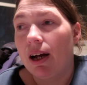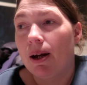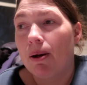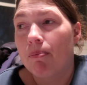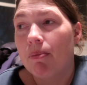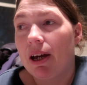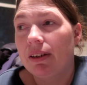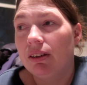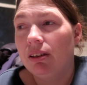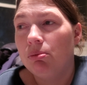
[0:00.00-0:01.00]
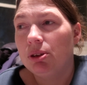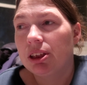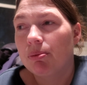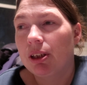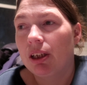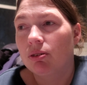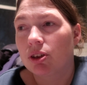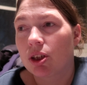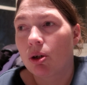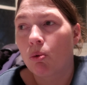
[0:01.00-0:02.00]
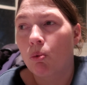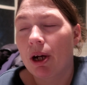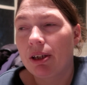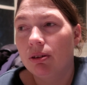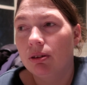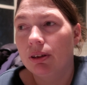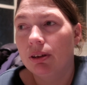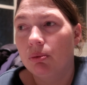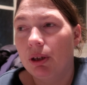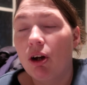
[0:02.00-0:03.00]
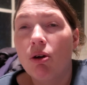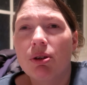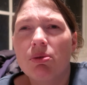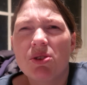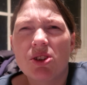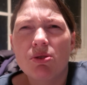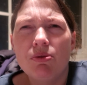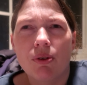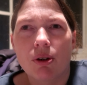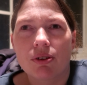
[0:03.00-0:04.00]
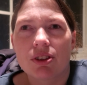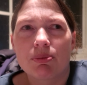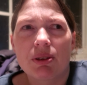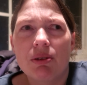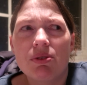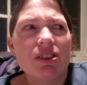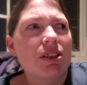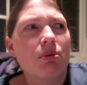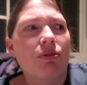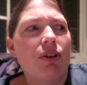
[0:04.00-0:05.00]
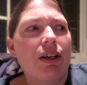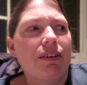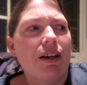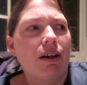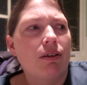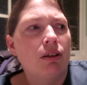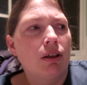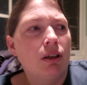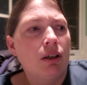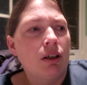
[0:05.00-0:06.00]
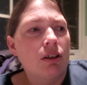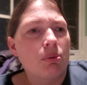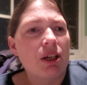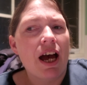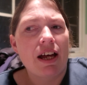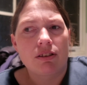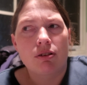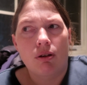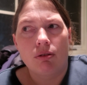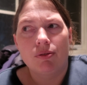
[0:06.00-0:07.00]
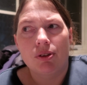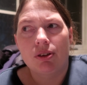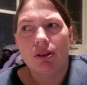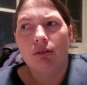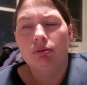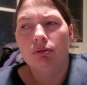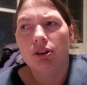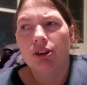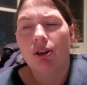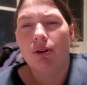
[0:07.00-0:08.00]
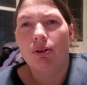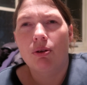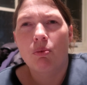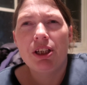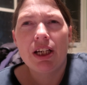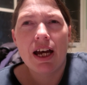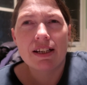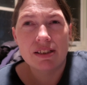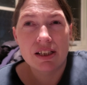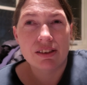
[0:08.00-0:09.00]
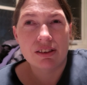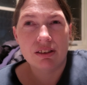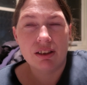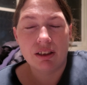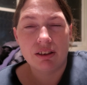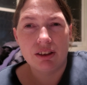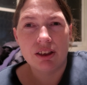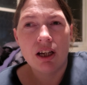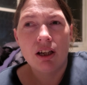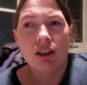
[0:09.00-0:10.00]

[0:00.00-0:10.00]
Um, and then there was something else way early in the week. Oh, there was school photos, but that was the day we found out that we had COVID. So we had tested our kids.